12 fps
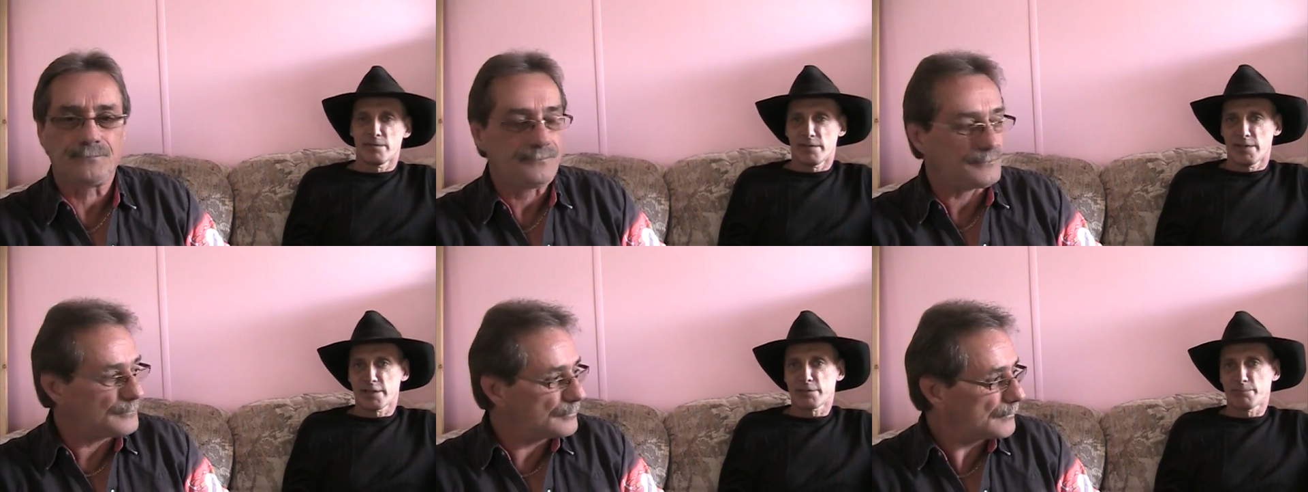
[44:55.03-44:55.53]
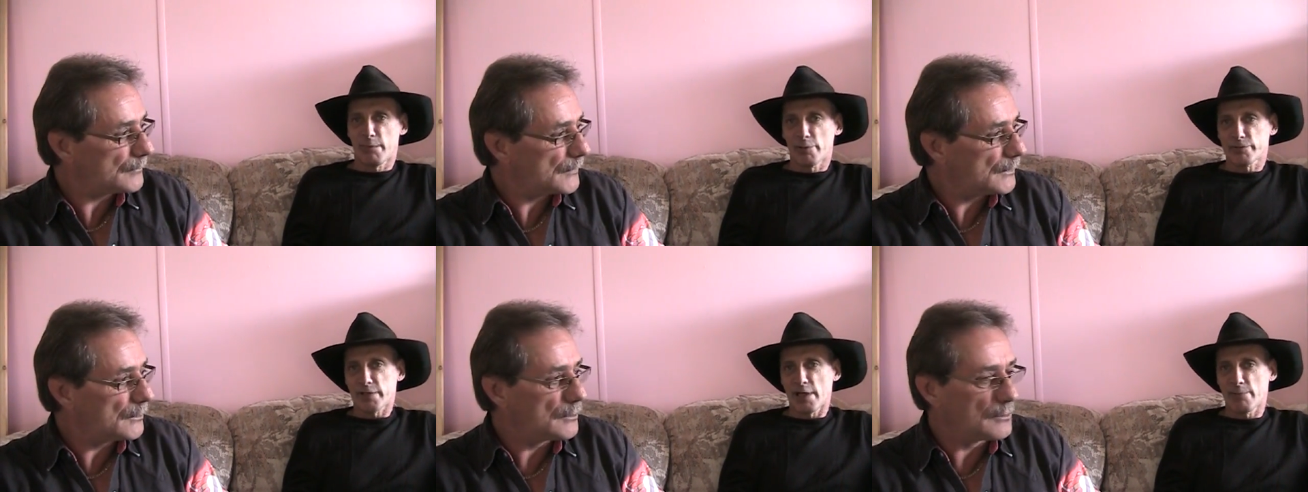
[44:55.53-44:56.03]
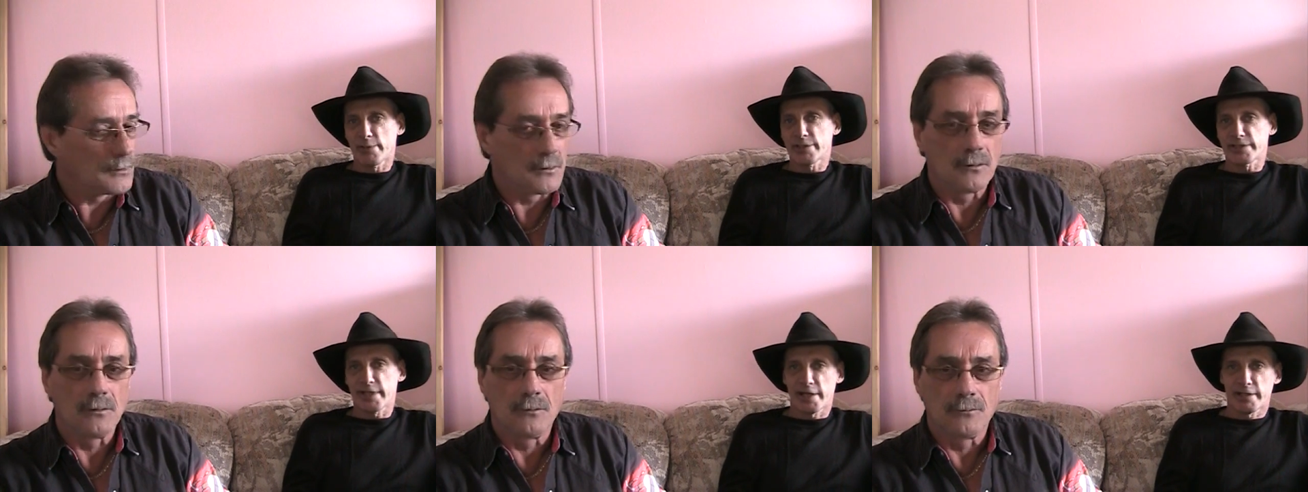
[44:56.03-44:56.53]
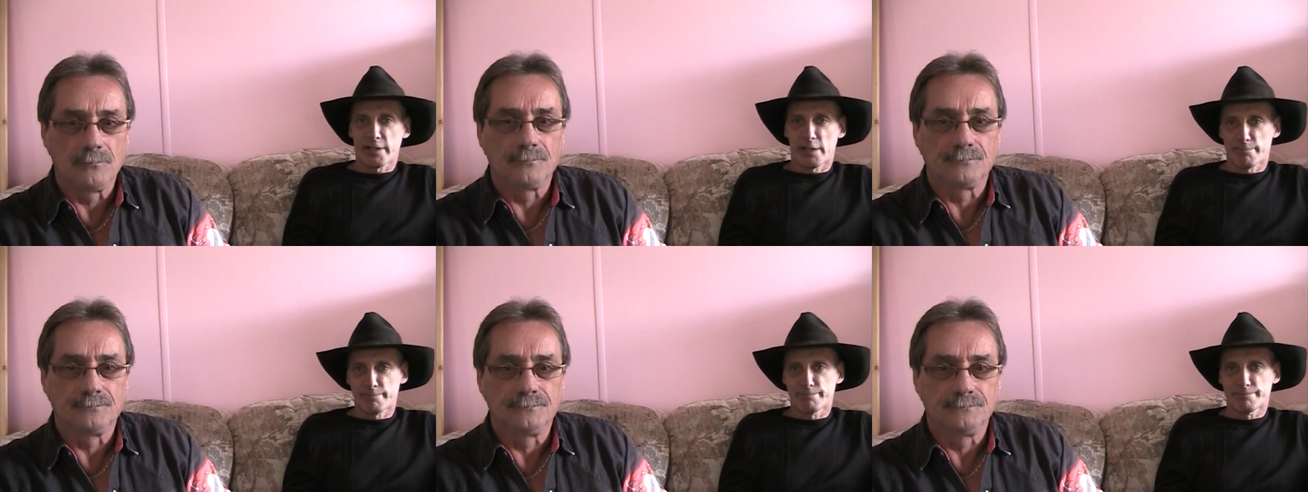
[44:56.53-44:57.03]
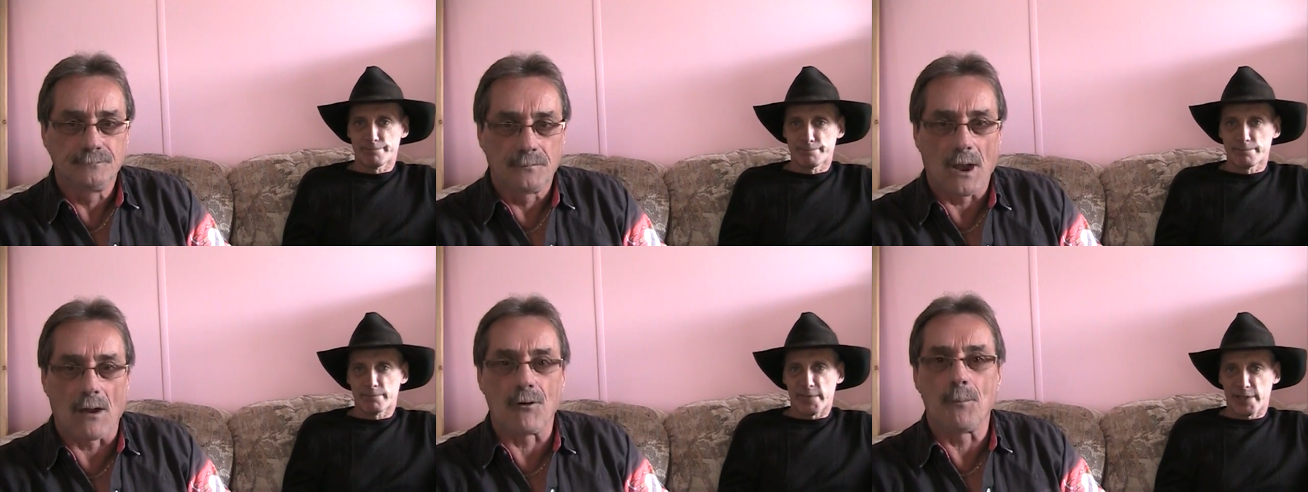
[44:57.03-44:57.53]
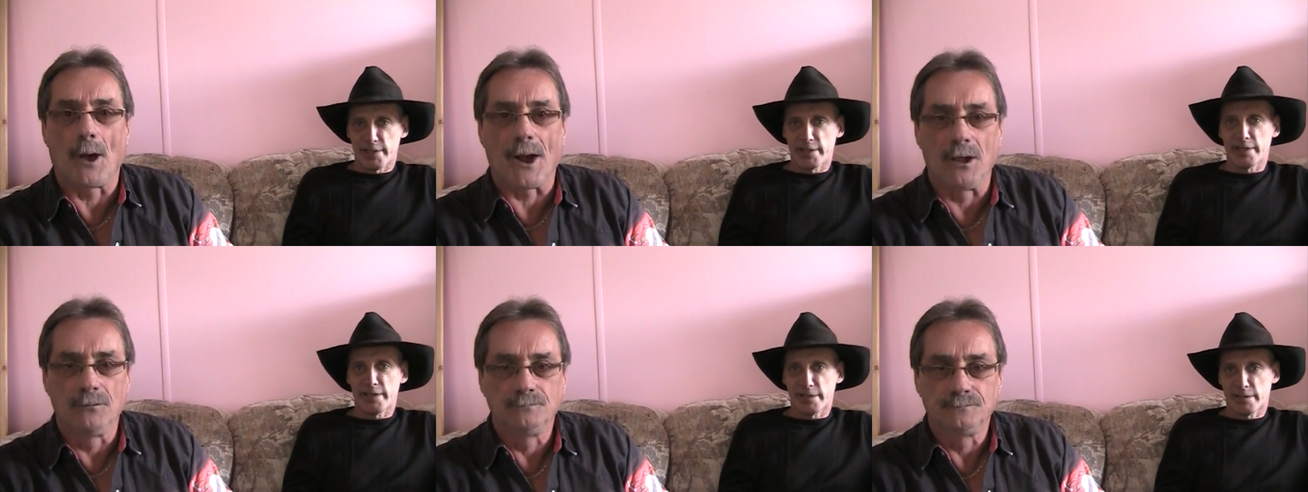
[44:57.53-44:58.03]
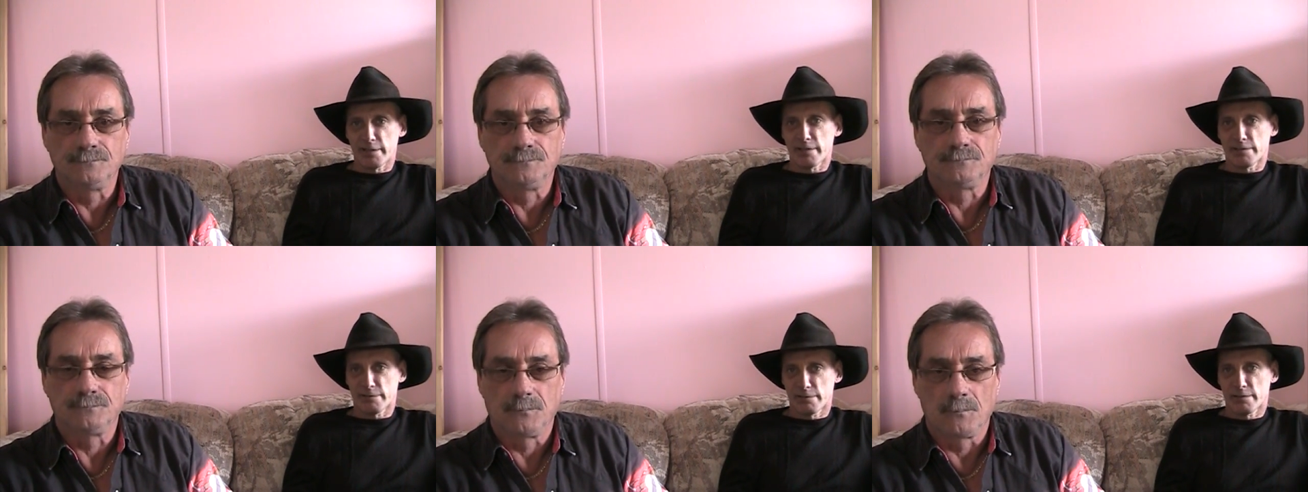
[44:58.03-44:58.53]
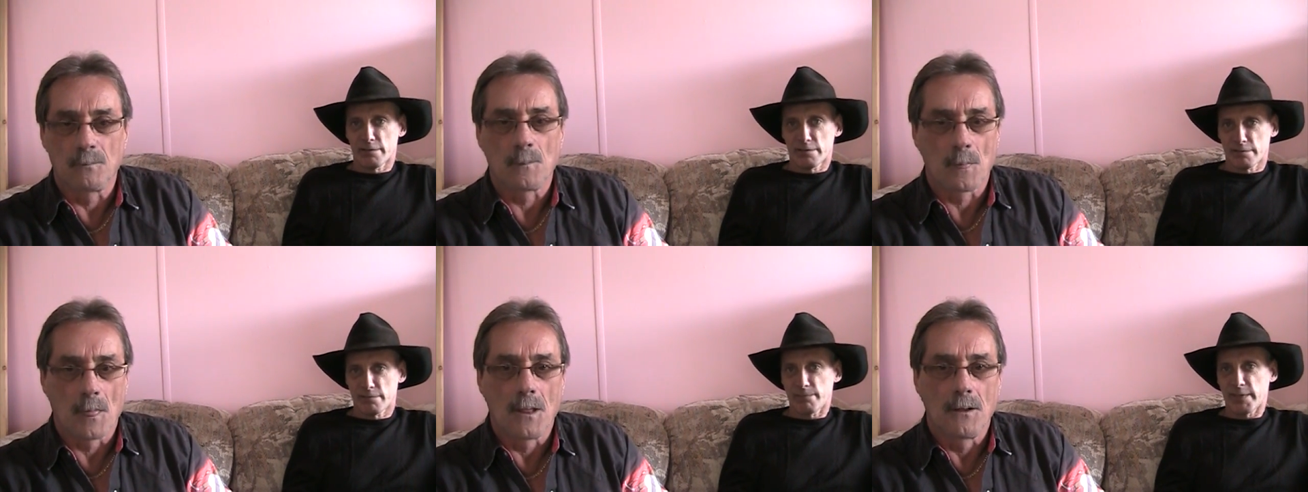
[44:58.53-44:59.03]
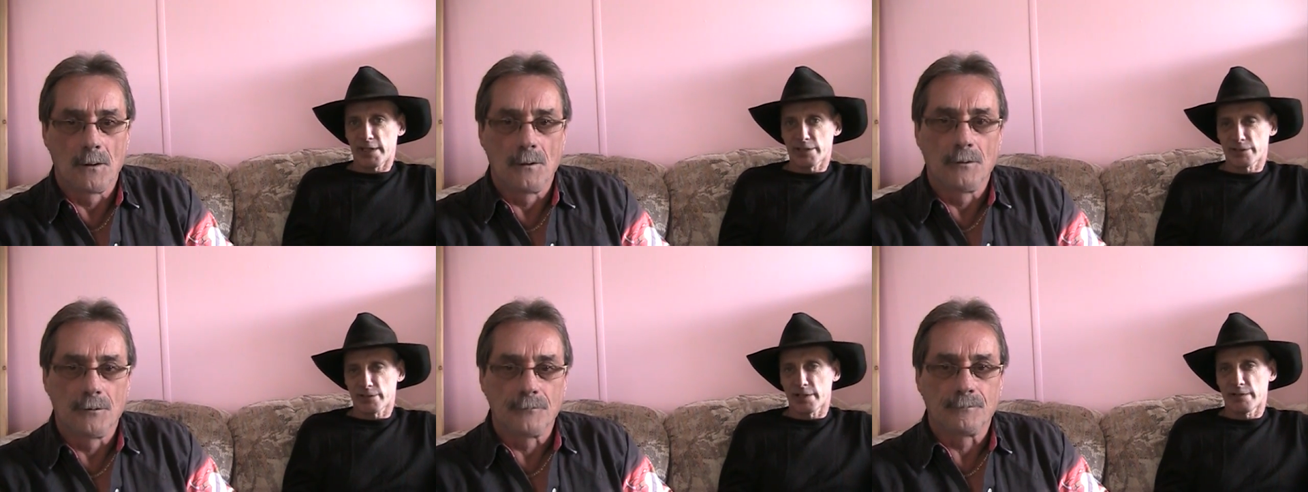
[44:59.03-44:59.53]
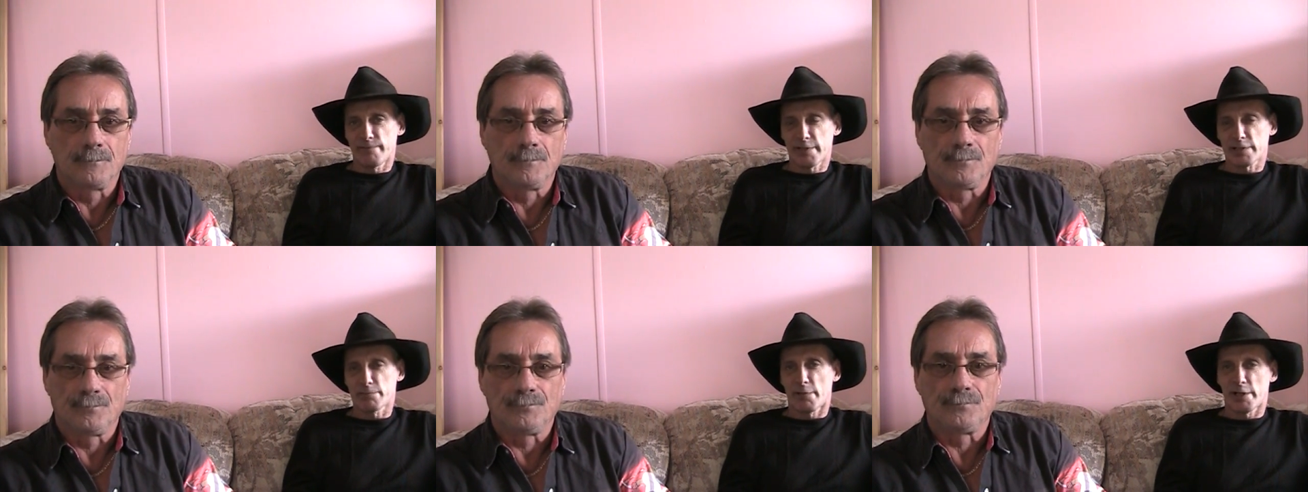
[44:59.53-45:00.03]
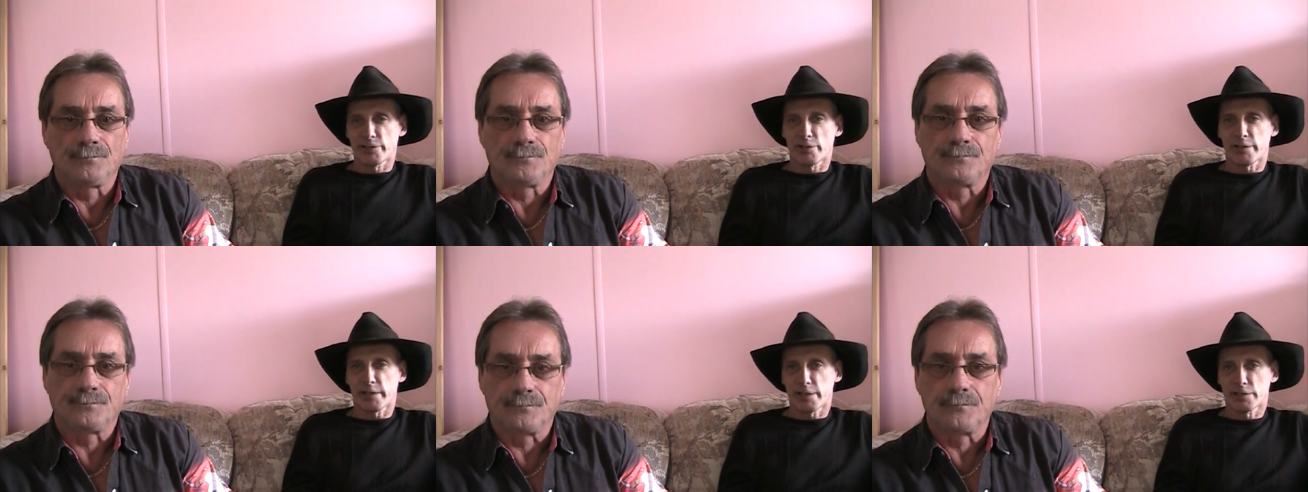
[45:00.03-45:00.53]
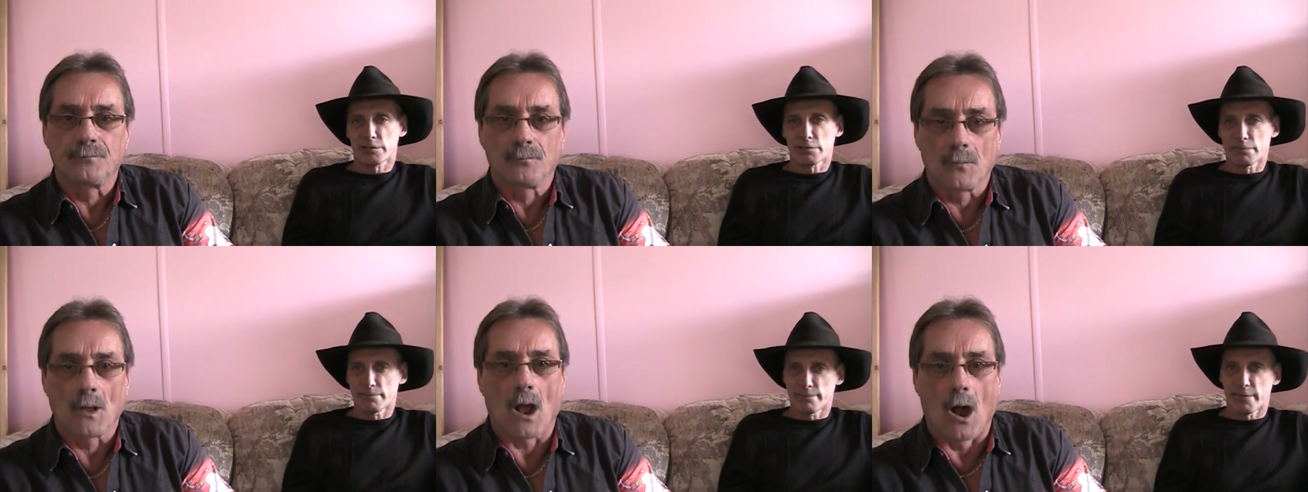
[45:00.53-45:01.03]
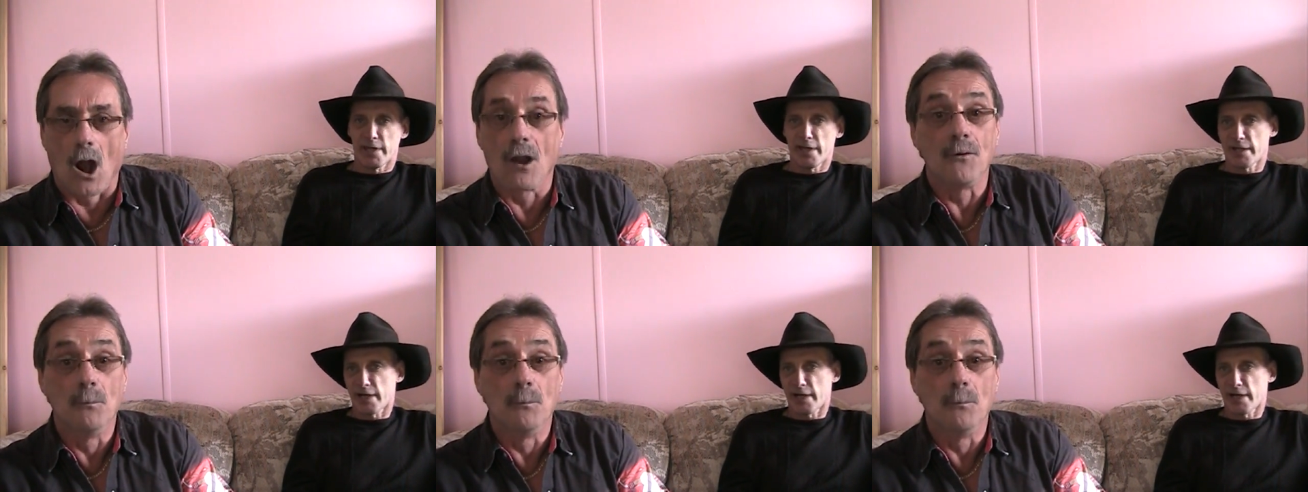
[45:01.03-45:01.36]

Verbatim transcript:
Speaker 1: It's about time we stand up. Everybody. Because they're going to victimize our kids. All of them.